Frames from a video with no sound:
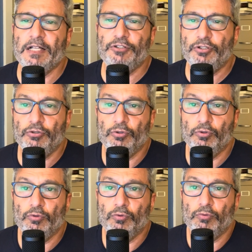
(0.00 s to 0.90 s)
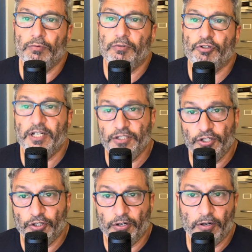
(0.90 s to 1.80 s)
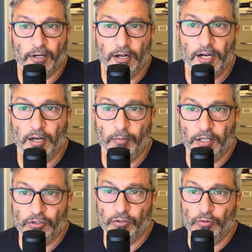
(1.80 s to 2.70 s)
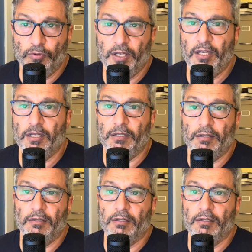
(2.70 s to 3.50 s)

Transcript: to transition our economy to a